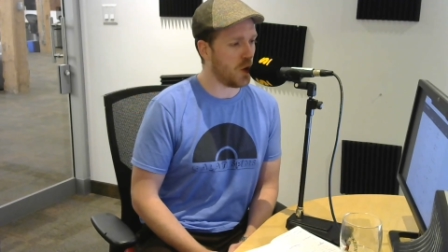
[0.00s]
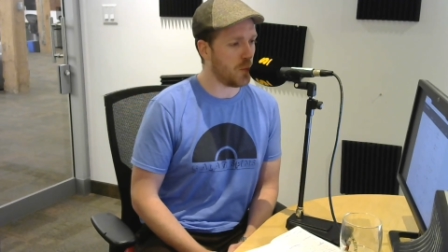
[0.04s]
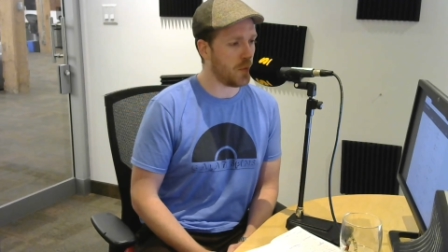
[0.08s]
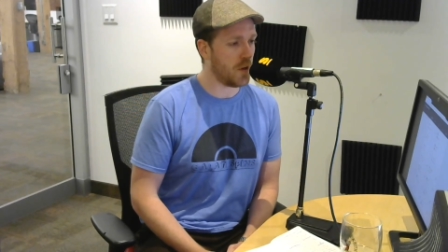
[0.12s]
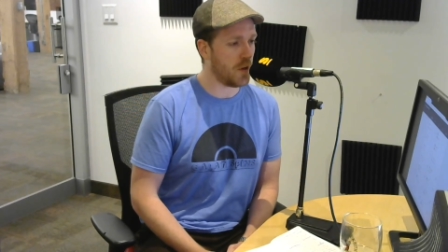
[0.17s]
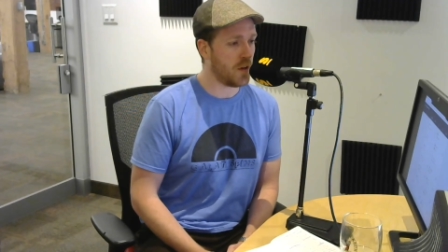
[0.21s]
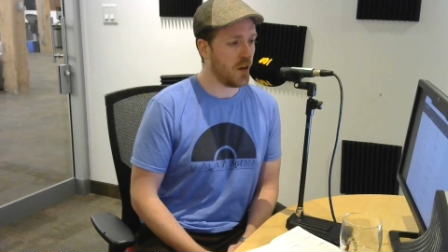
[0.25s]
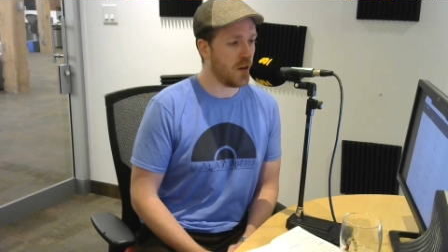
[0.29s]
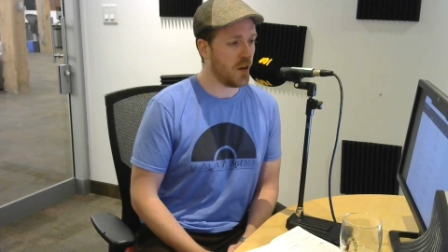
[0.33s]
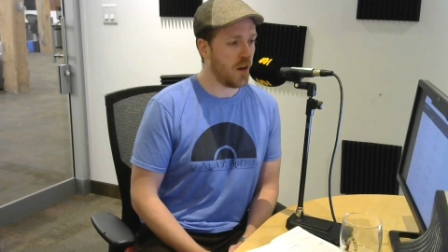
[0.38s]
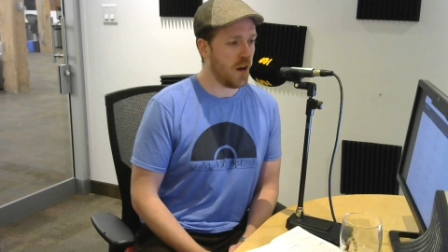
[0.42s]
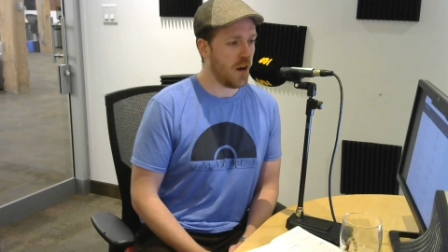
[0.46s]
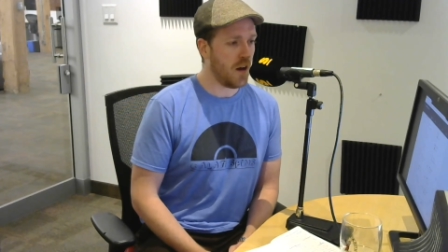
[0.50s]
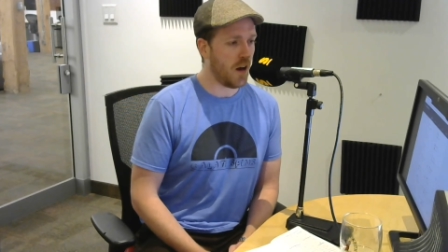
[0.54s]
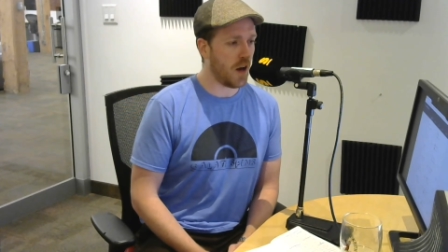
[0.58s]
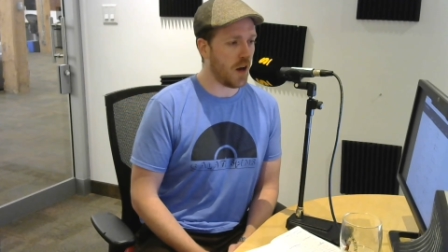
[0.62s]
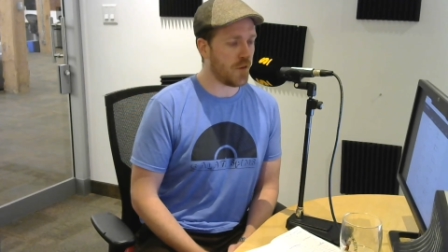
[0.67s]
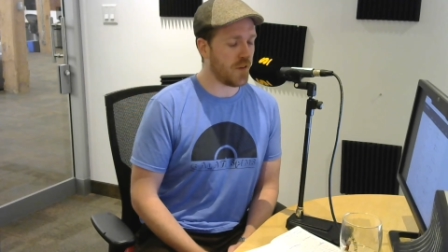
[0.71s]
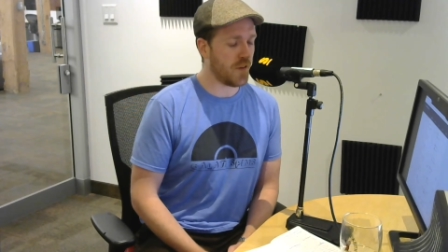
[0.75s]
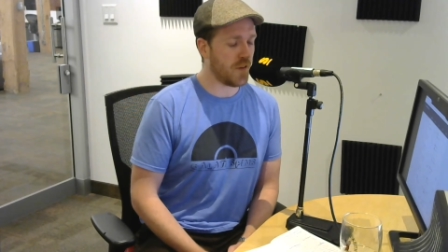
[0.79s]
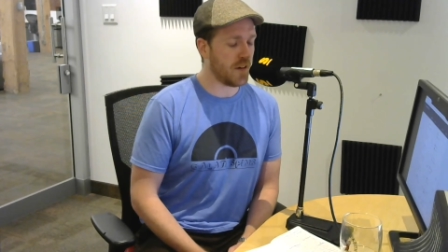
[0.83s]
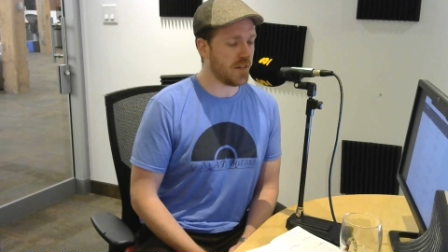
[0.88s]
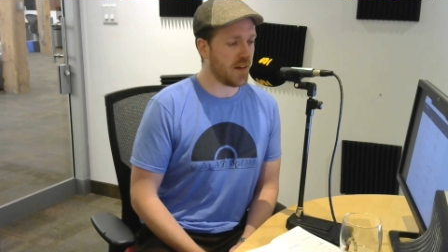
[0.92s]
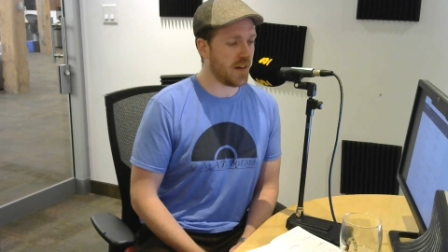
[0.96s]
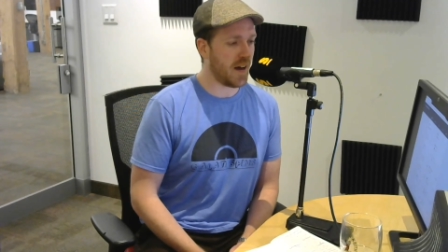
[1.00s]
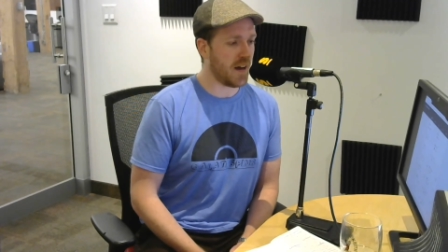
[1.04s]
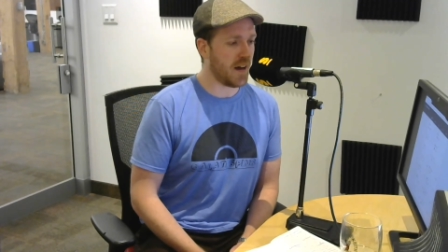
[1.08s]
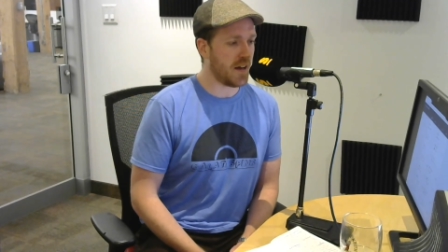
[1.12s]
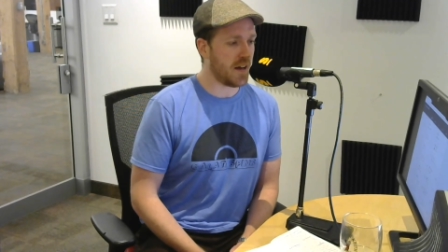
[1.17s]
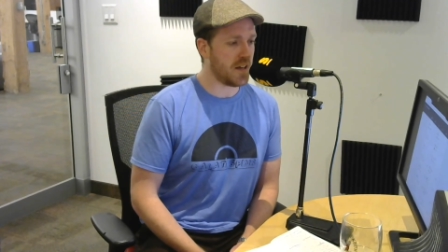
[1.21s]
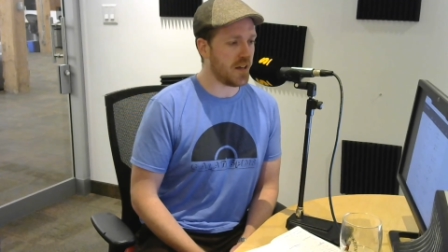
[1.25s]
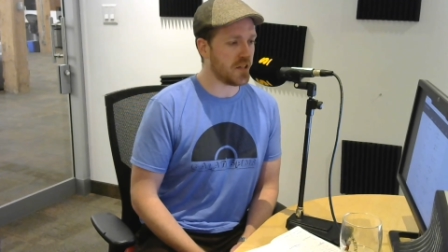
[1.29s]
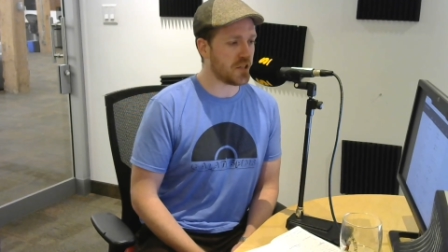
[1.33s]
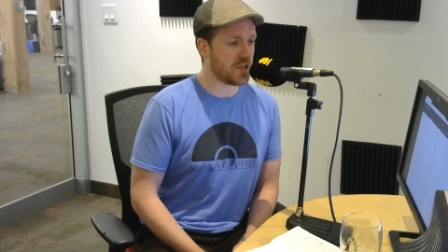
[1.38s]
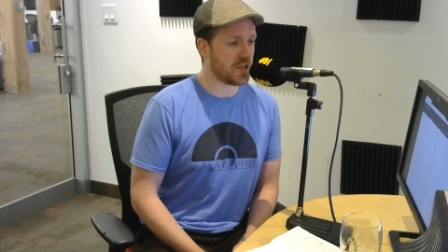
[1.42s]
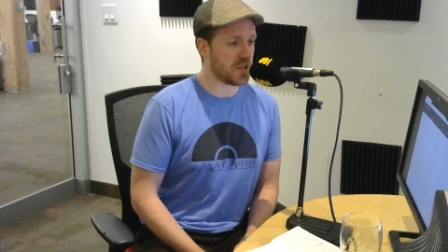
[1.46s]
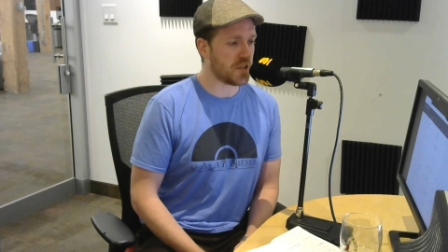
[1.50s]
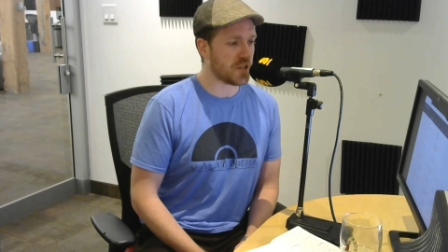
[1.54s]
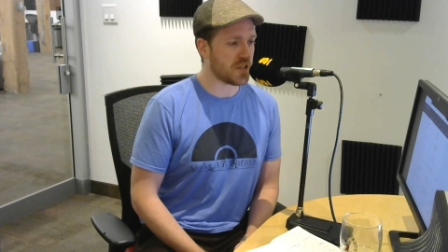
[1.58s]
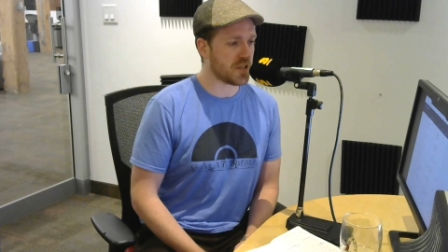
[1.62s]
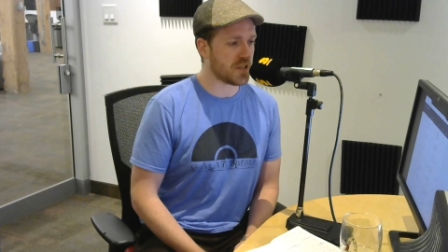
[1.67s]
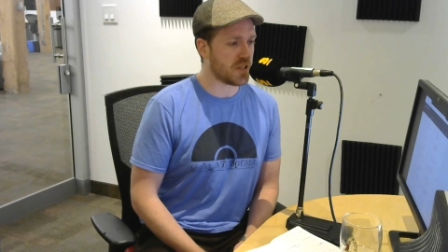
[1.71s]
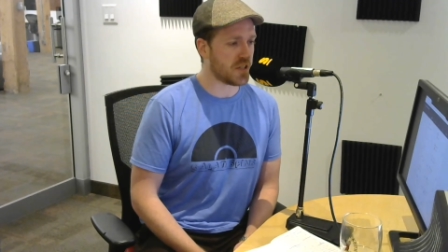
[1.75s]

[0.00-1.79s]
but I think that is just